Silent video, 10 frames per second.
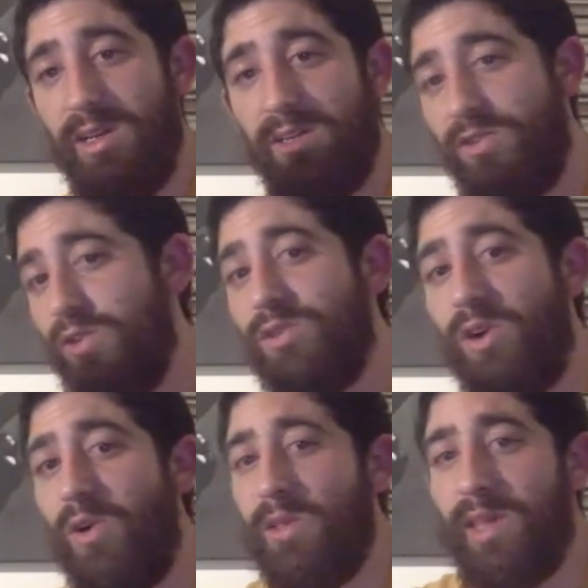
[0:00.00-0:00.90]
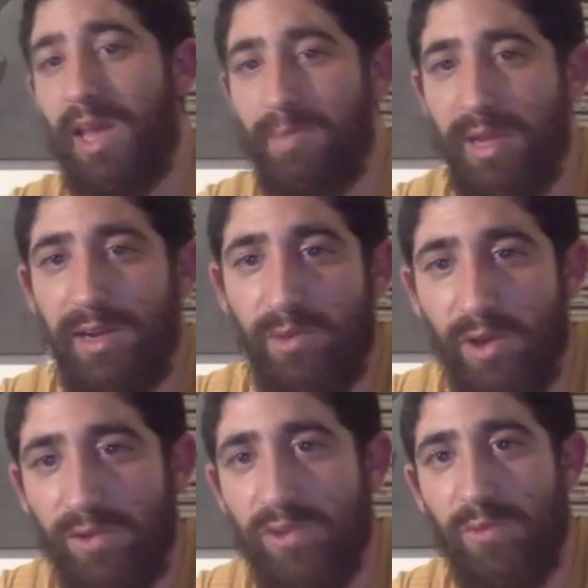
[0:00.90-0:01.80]
certain goal in the campaign, we
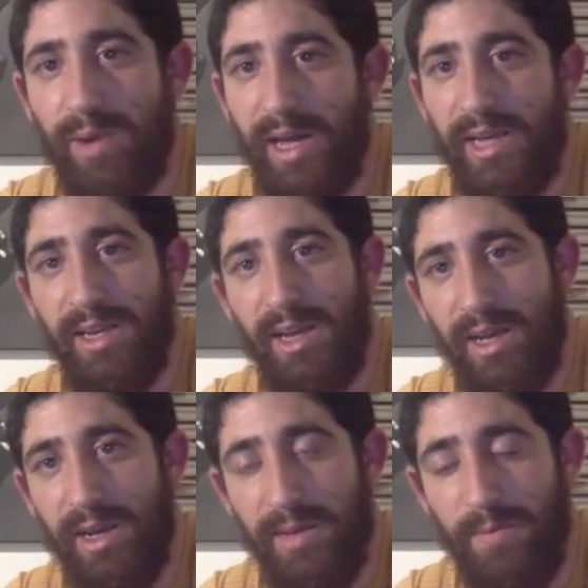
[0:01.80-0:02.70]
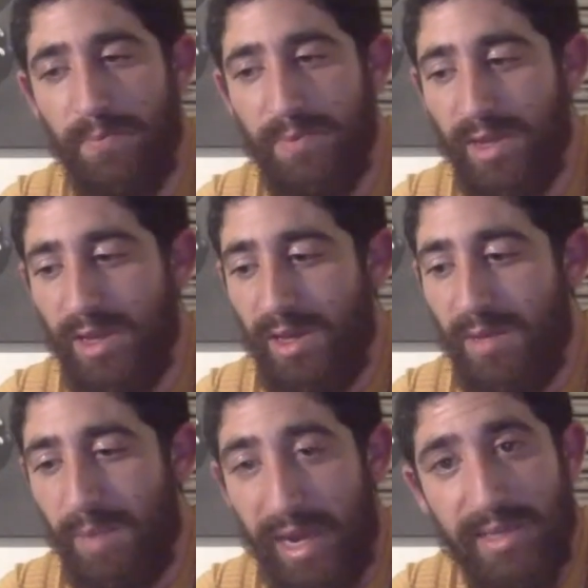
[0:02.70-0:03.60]
also might
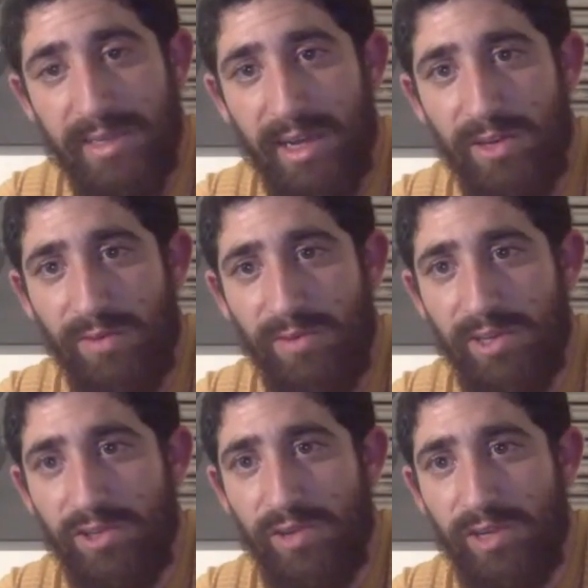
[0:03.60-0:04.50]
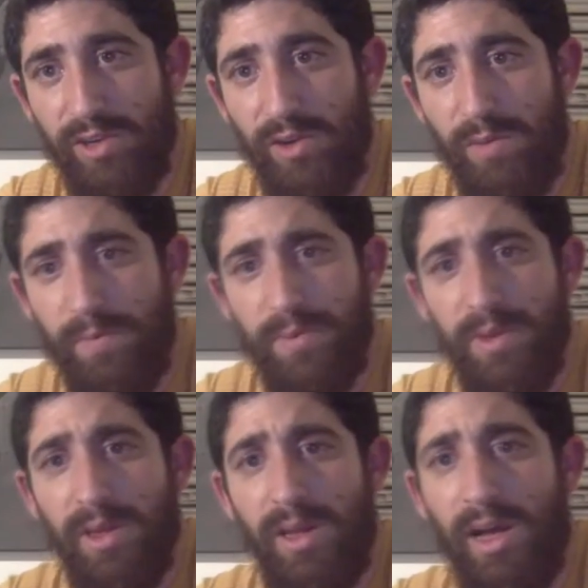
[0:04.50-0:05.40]
decide to offer it as a stretch goal.
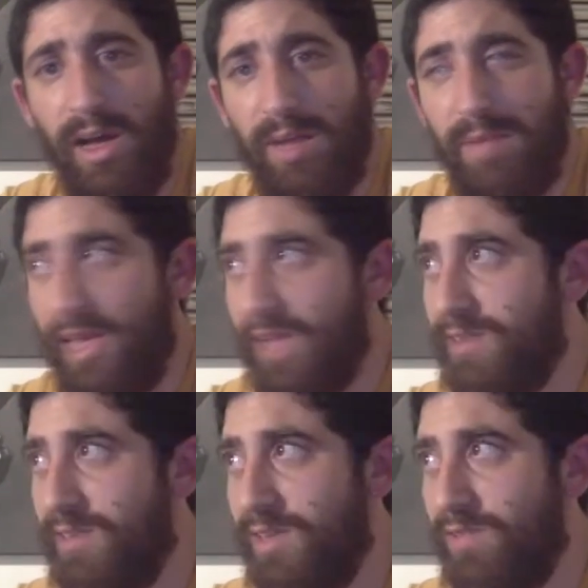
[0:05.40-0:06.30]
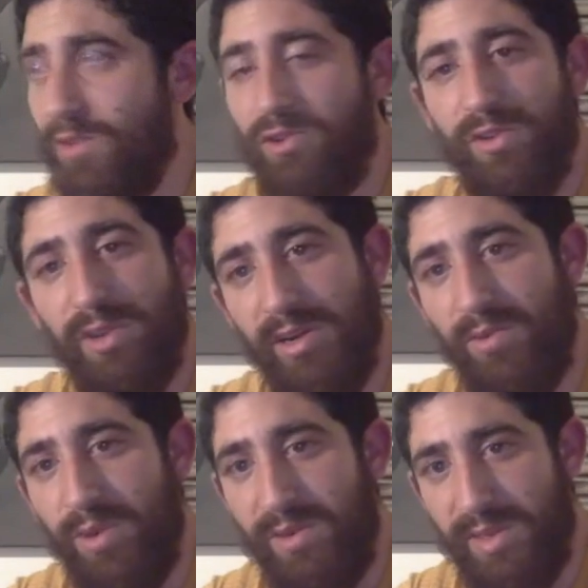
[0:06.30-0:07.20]
But that's in the future, and
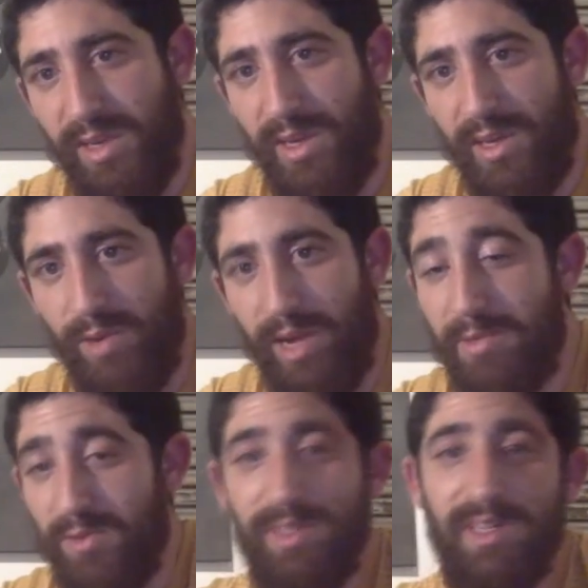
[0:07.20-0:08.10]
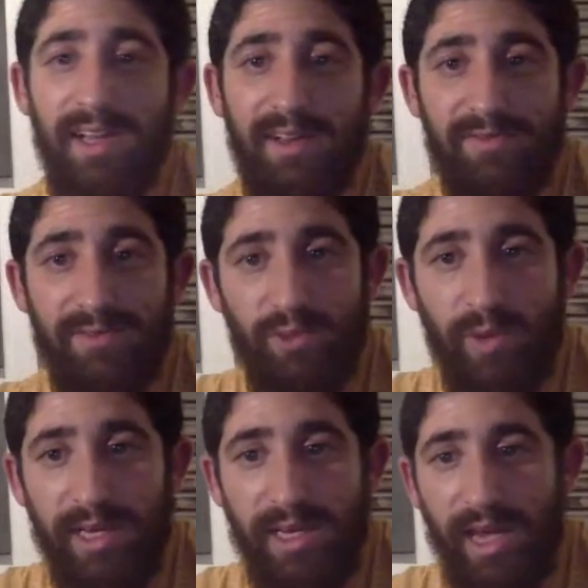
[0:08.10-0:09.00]
we'll see what happens. We still have
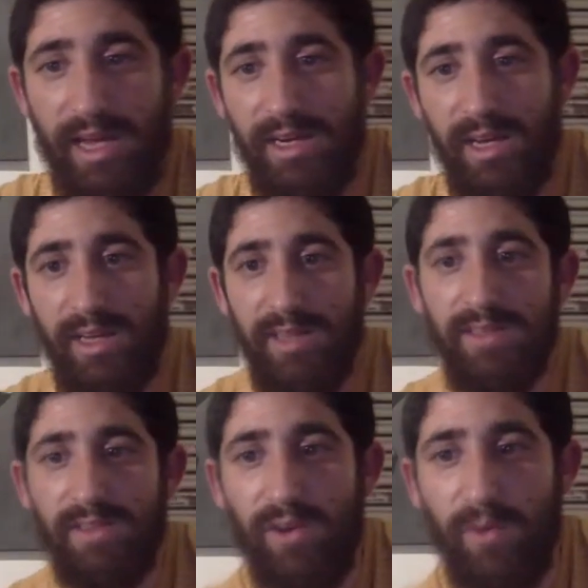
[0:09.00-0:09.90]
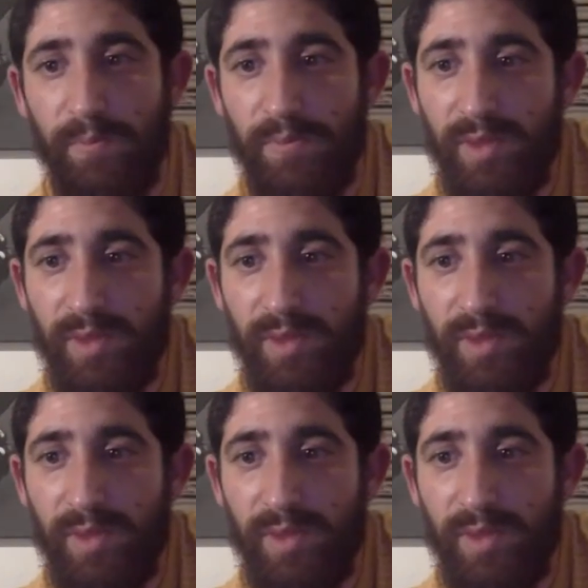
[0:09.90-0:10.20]
28 days to go.